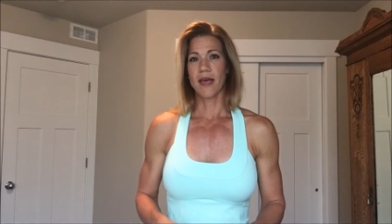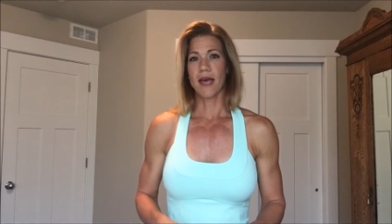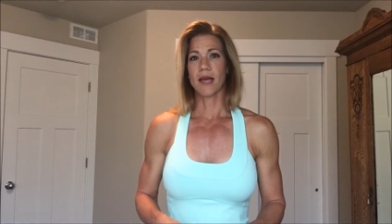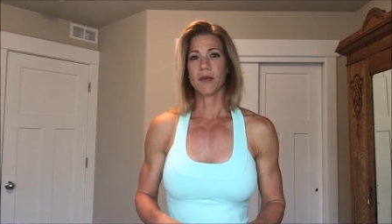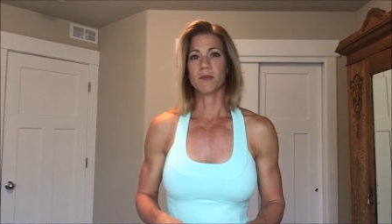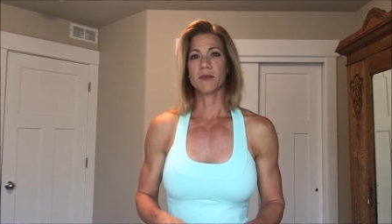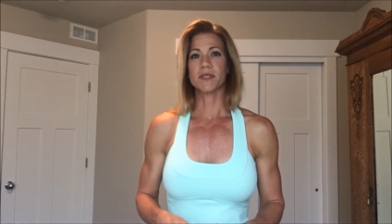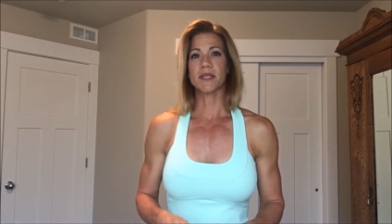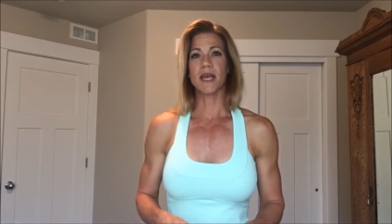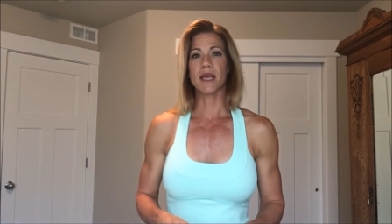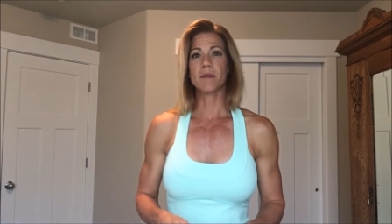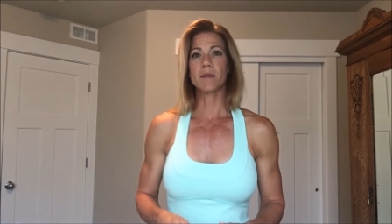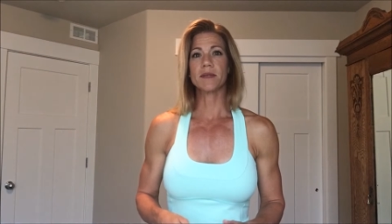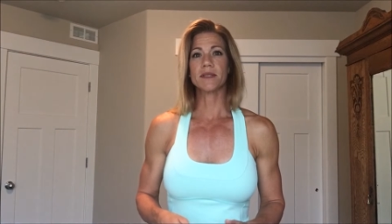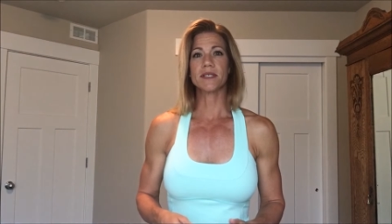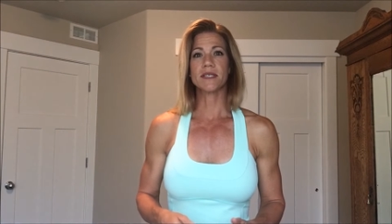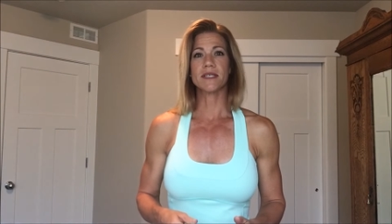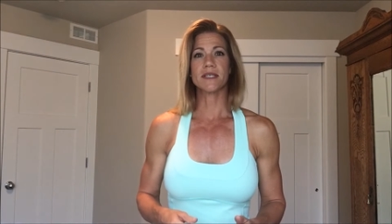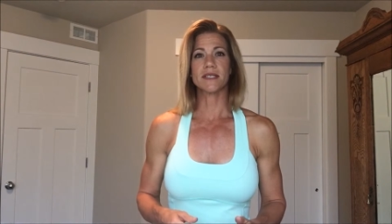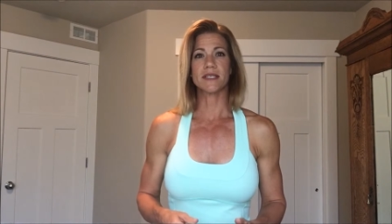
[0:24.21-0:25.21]
and was able
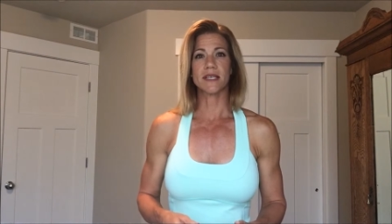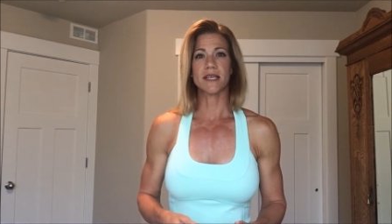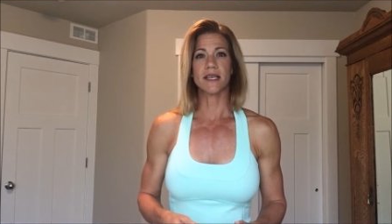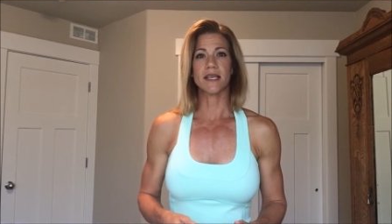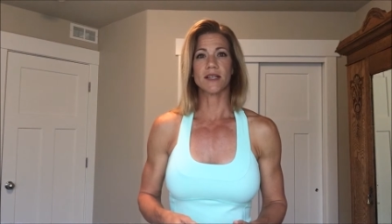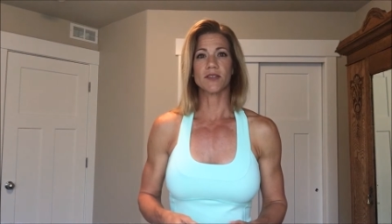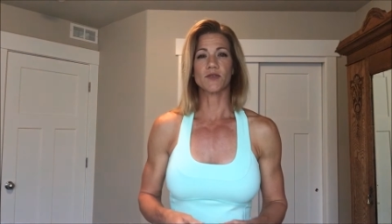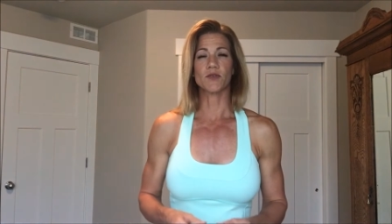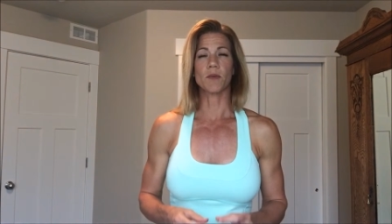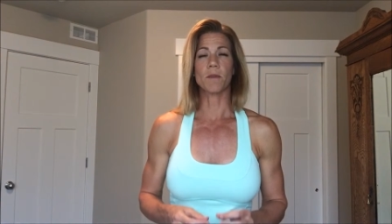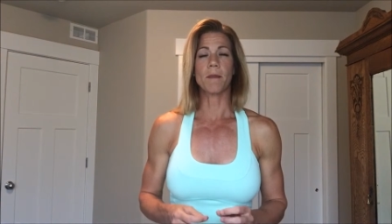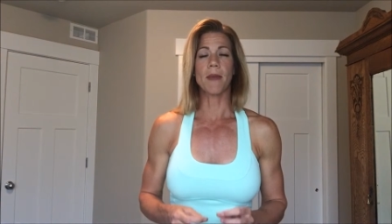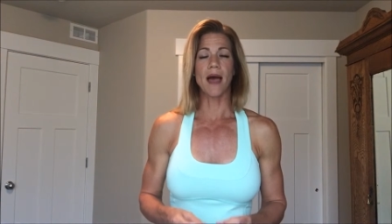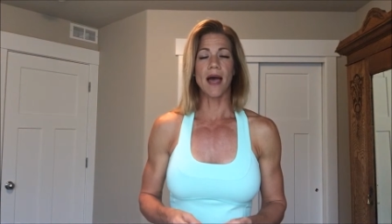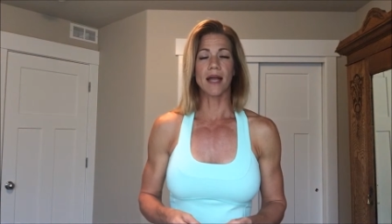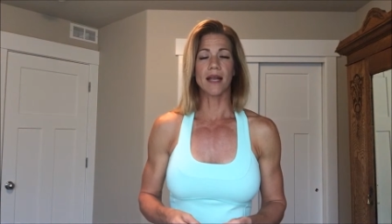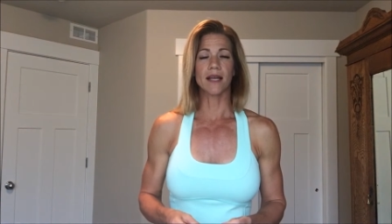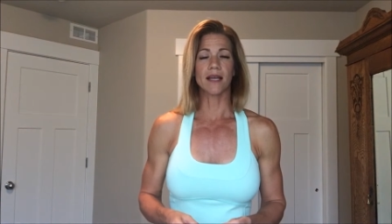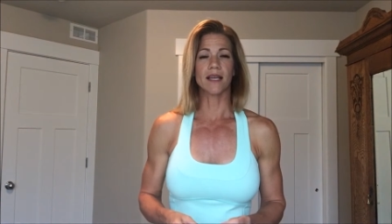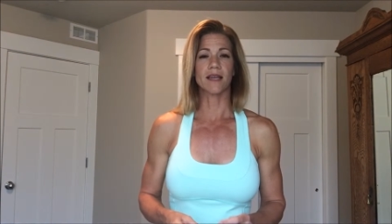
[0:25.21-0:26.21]
to see
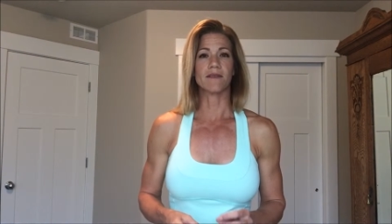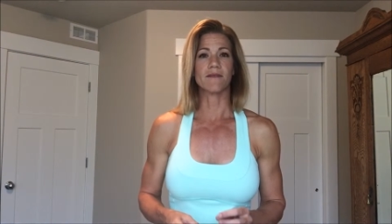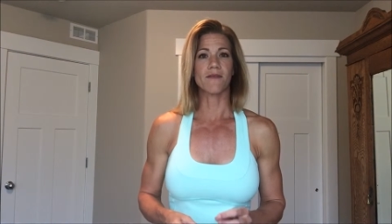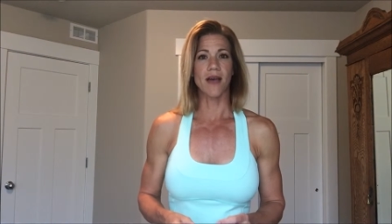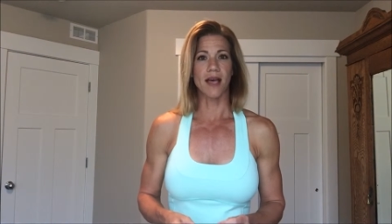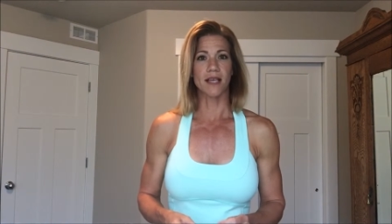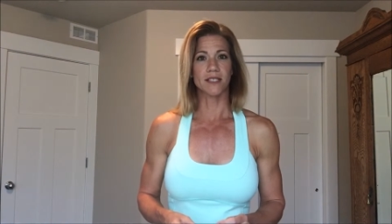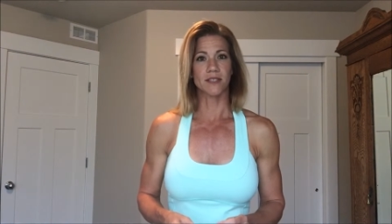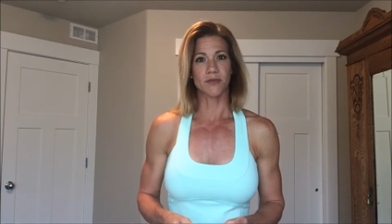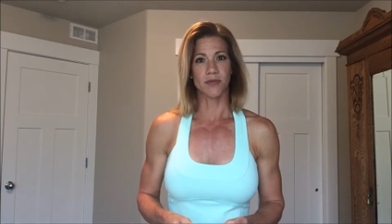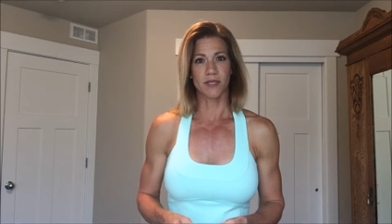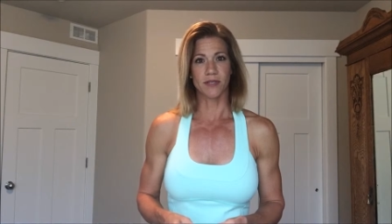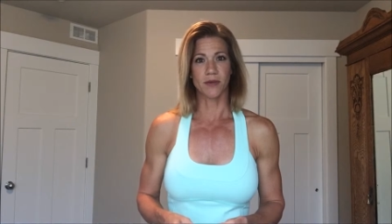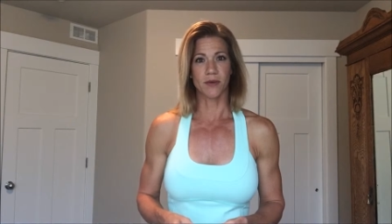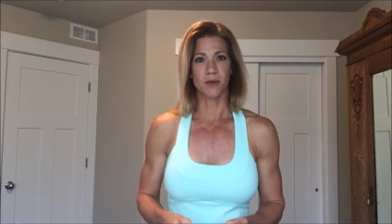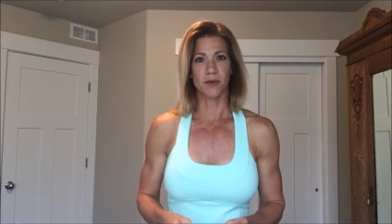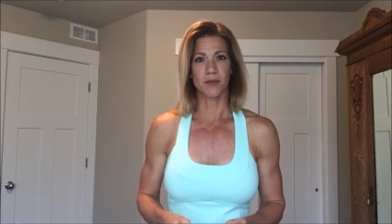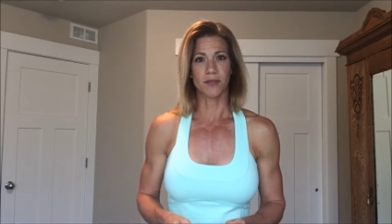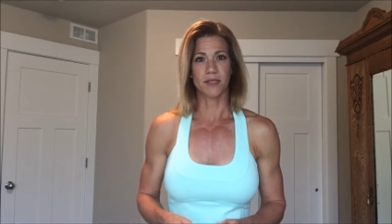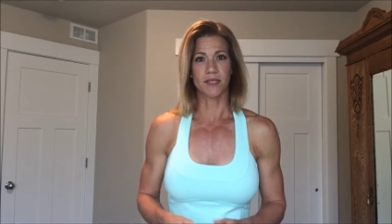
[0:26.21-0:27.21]
dramatic and fast
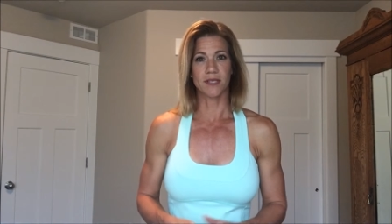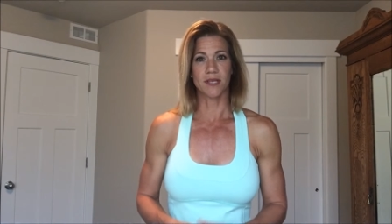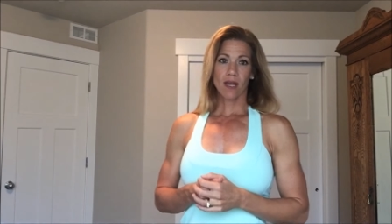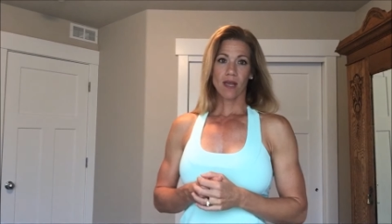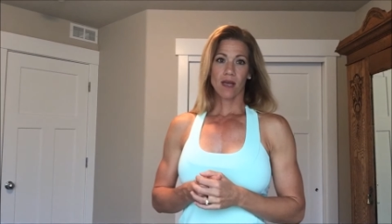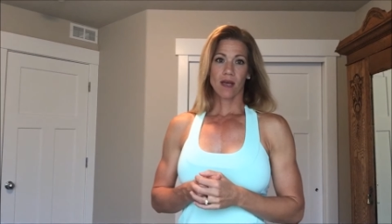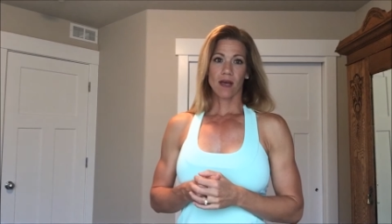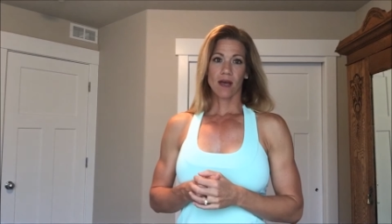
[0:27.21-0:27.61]
results.